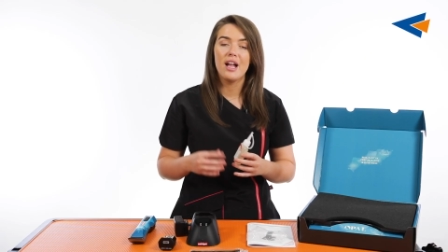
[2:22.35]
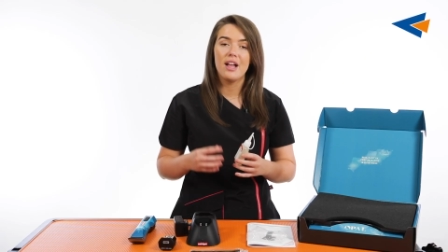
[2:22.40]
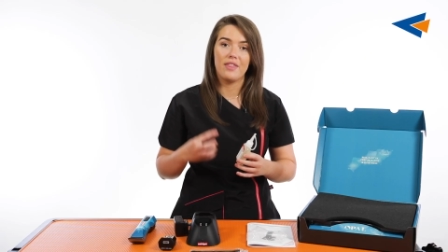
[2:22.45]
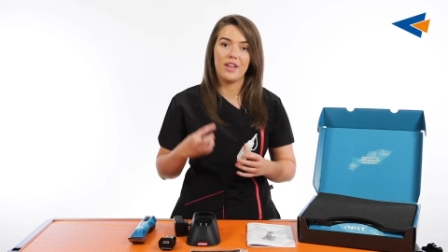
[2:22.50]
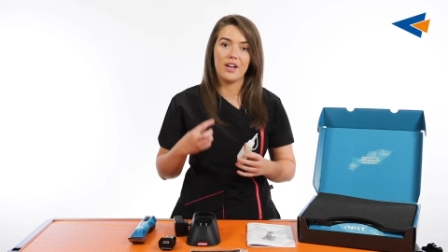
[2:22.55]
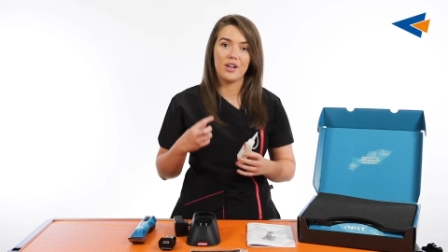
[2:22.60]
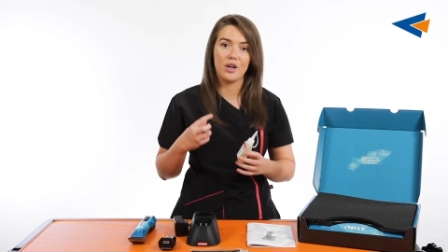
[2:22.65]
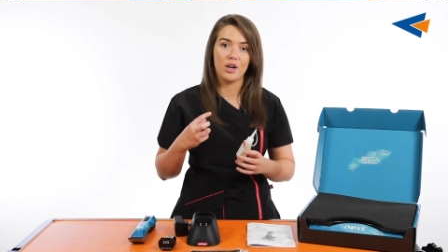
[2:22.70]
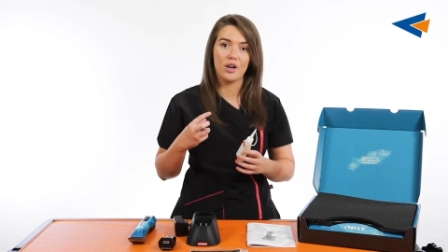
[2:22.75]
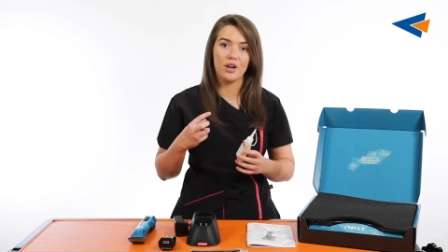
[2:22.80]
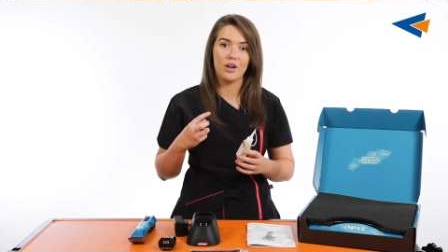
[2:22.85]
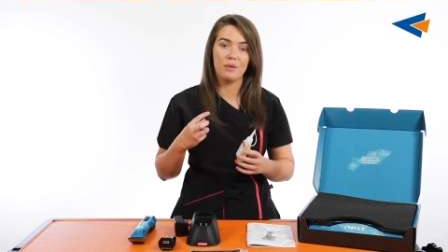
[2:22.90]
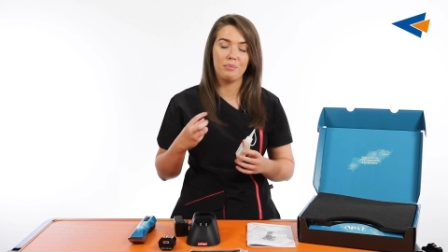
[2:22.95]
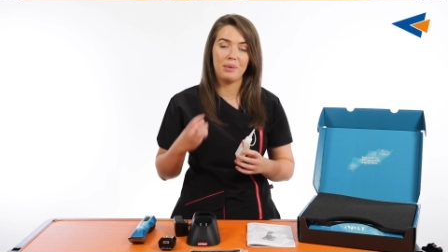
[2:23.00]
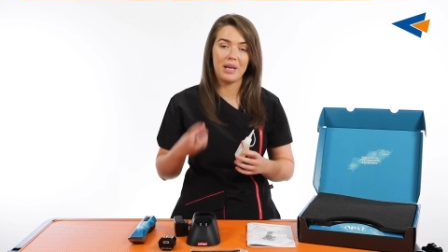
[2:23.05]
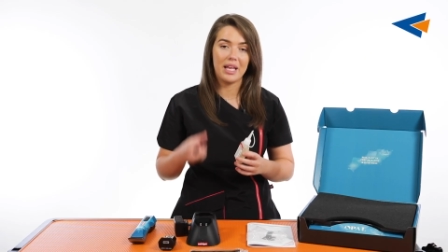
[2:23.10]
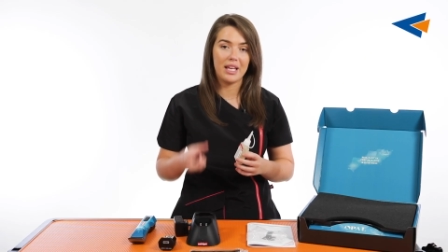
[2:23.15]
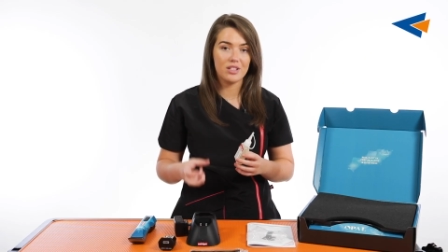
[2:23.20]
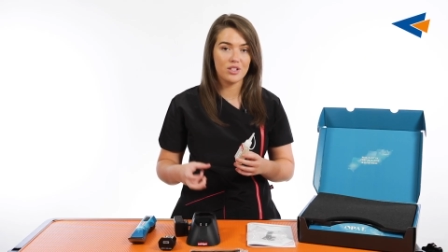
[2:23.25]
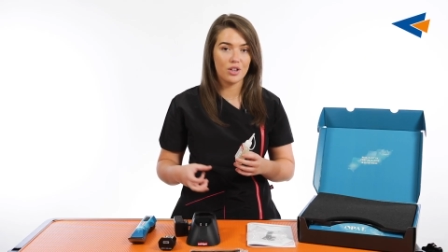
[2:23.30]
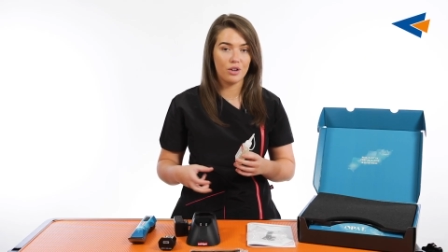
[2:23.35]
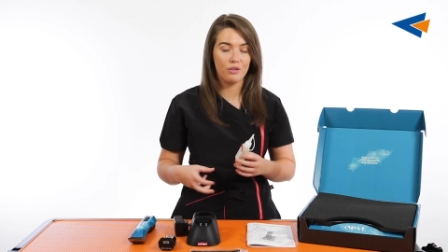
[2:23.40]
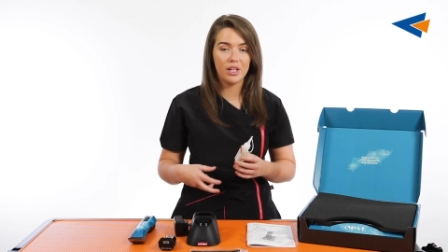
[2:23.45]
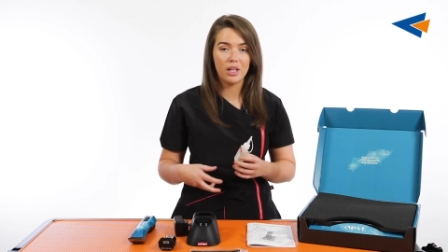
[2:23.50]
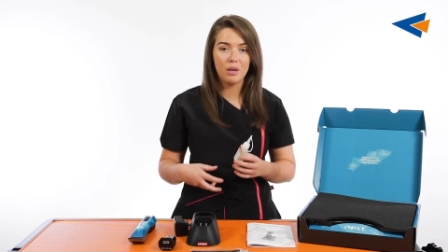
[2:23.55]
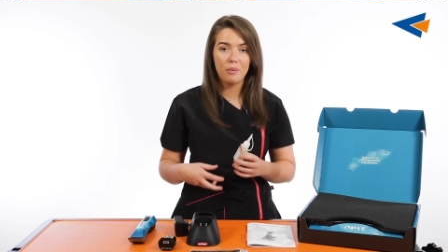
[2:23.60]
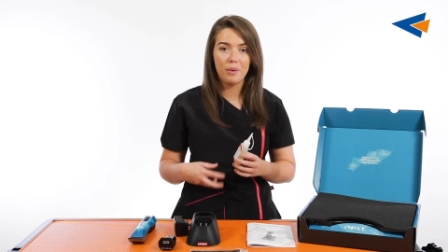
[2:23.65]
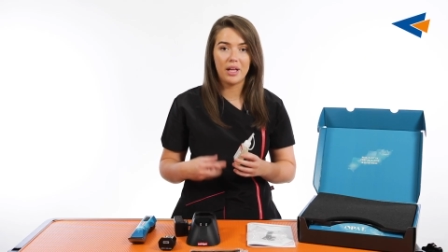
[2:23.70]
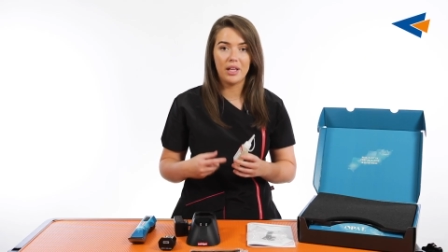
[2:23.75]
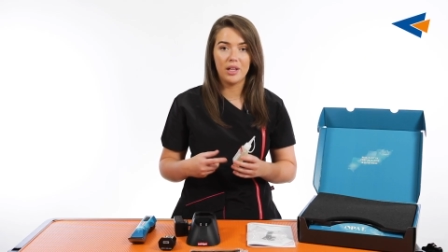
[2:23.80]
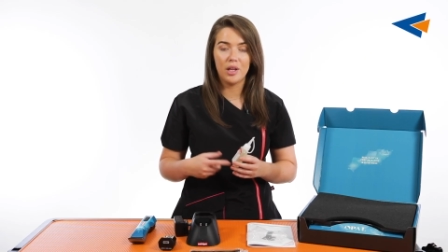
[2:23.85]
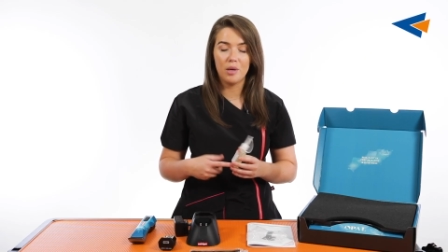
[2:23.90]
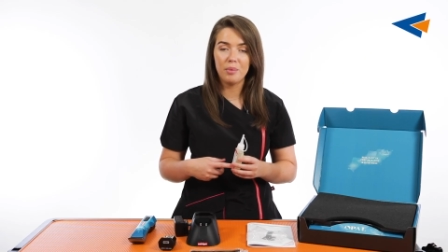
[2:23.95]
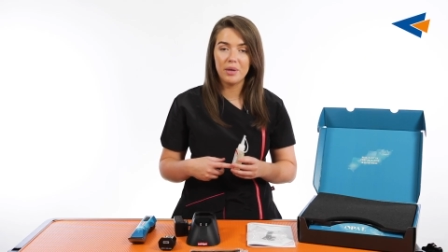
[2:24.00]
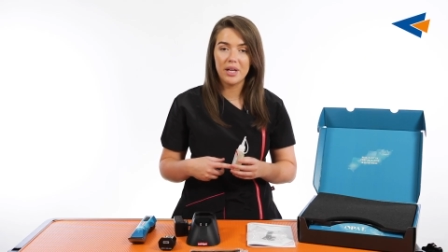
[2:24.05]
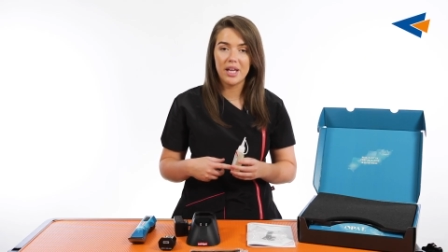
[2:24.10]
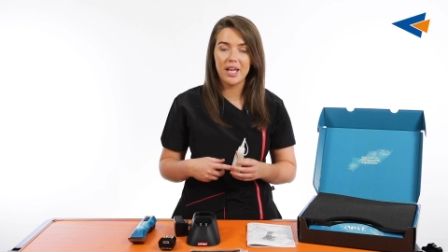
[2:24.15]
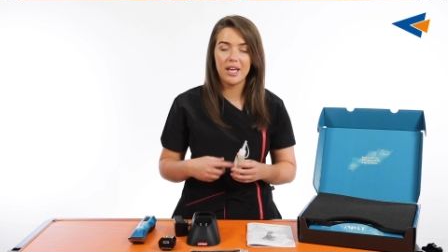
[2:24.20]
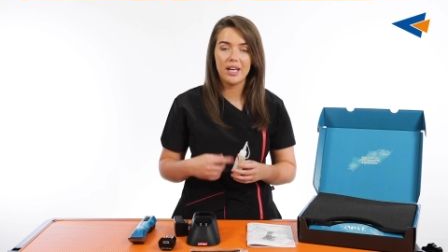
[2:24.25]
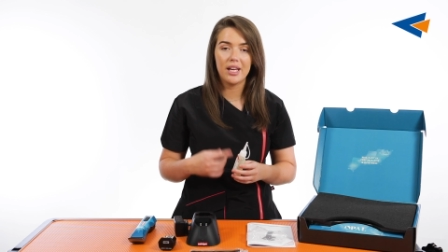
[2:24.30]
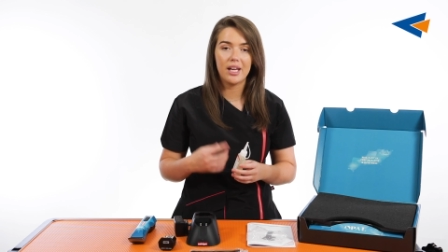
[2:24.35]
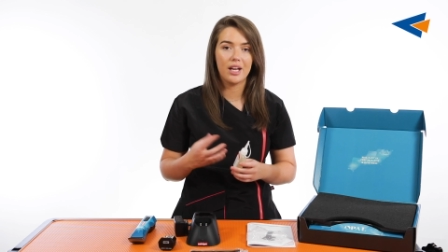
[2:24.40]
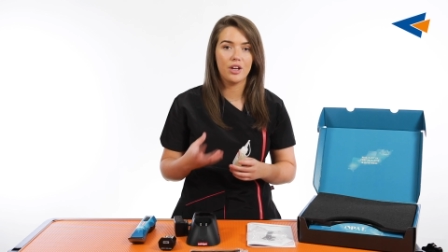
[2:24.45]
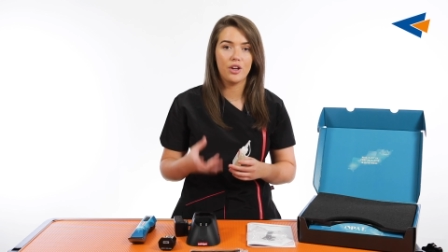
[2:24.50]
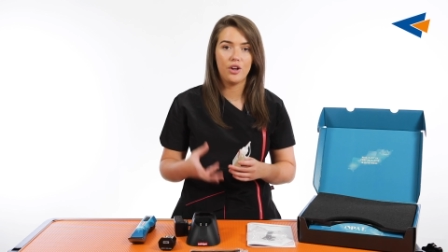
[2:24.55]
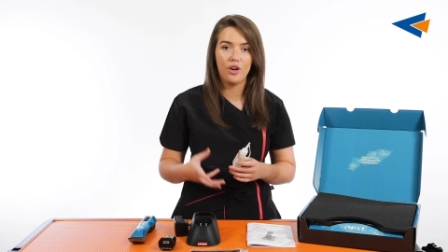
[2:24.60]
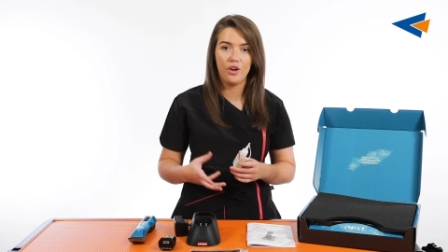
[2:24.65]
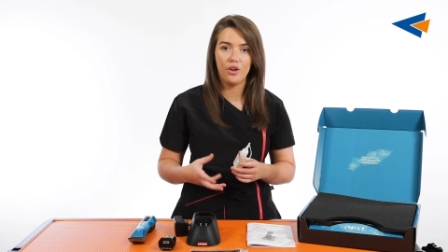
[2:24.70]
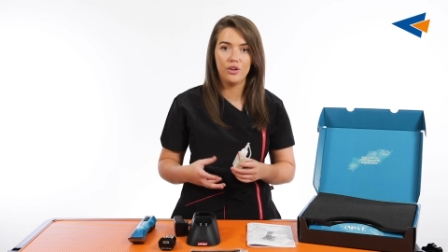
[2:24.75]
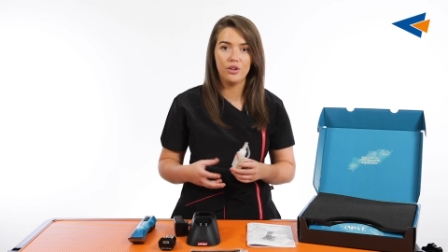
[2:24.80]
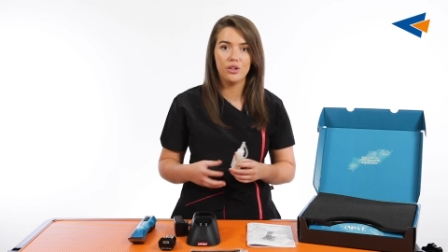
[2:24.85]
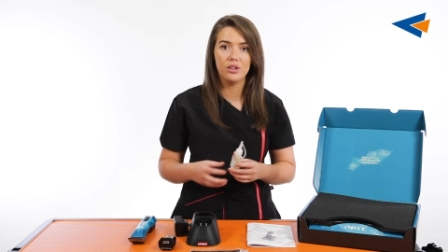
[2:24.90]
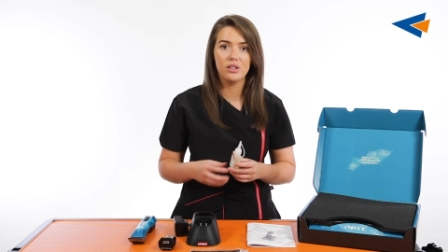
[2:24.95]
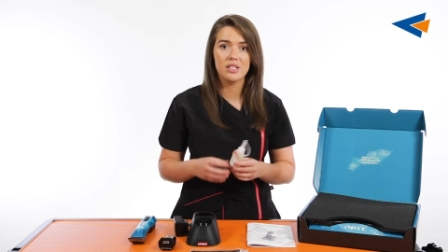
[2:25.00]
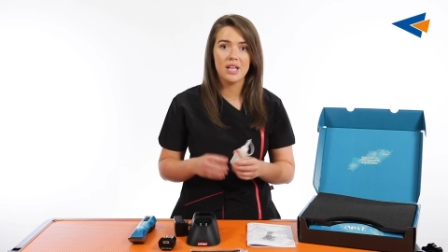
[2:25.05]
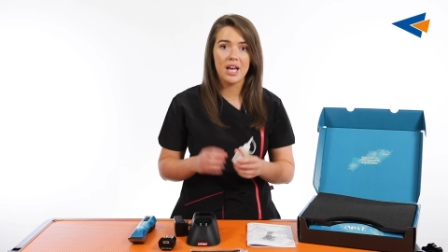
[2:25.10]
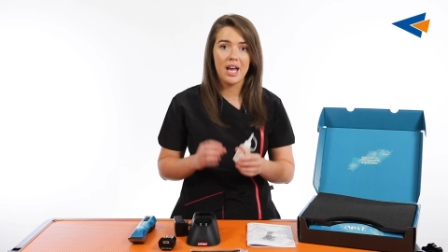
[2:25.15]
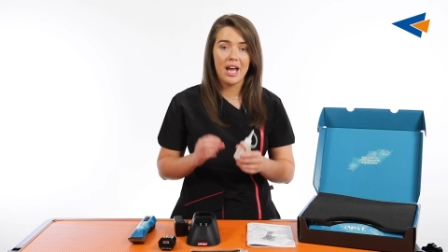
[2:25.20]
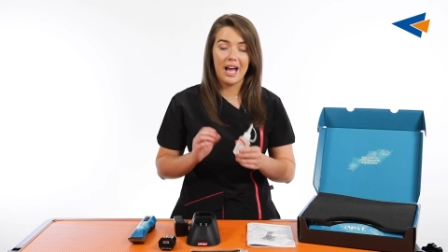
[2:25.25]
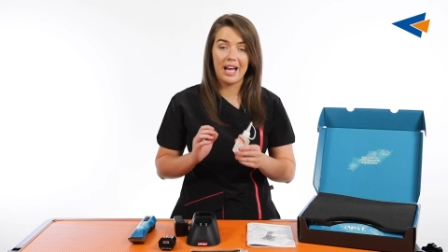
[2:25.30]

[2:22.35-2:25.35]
that your blades are really well lubricated and cooled